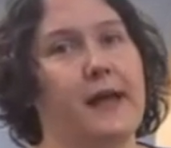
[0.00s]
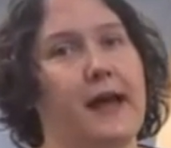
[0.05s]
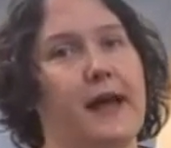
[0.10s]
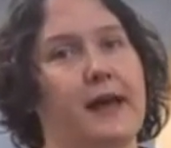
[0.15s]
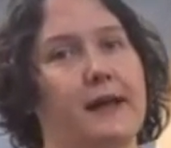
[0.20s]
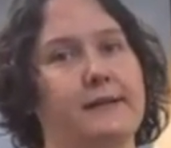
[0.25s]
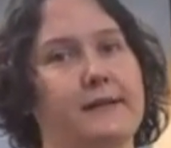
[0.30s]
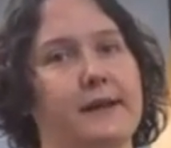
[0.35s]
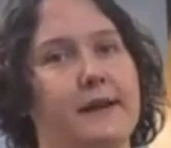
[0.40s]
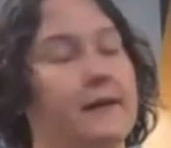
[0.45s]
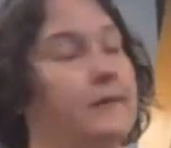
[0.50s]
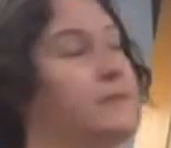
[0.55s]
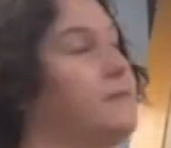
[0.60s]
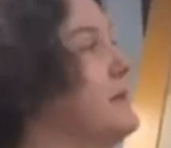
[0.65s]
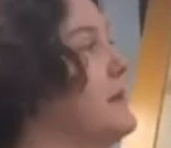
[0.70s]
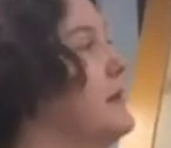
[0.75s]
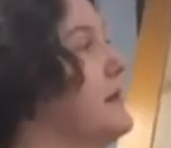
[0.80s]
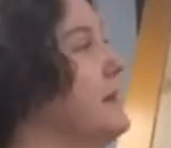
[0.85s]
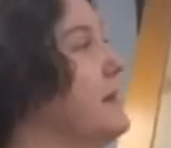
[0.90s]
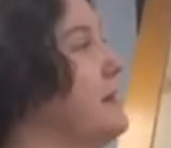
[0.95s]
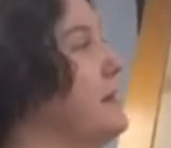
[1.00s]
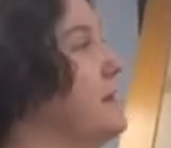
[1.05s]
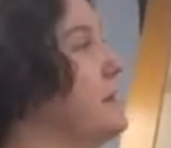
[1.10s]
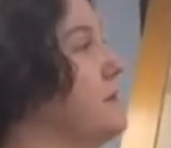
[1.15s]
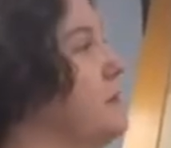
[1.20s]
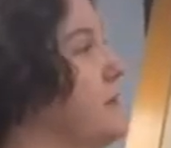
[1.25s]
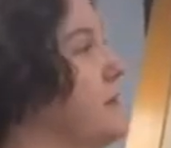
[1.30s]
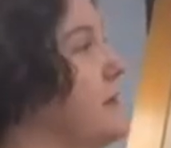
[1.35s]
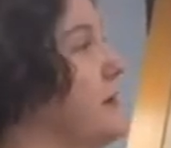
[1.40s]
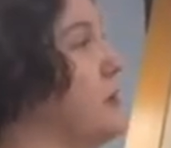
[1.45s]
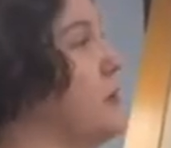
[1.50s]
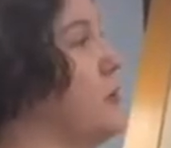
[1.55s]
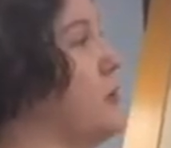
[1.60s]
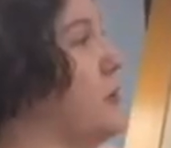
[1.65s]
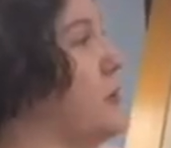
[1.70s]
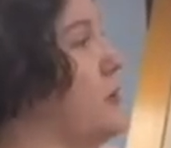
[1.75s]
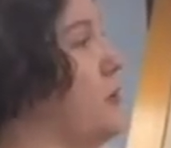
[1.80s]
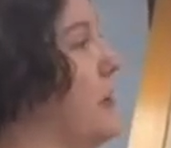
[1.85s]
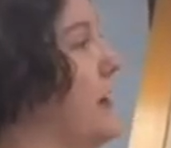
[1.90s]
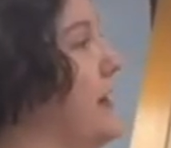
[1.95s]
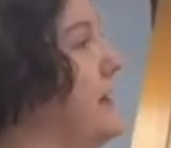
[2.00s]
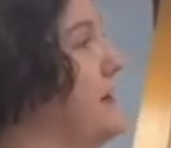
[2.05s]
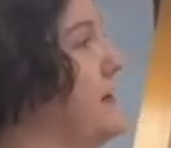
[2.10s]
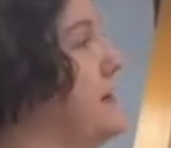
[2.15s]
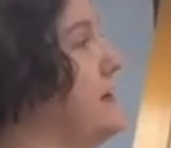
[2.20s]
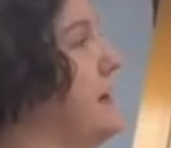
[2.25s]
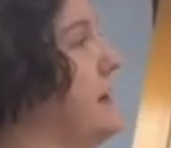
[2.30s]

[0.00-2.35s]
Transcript: and yeah, this was a great,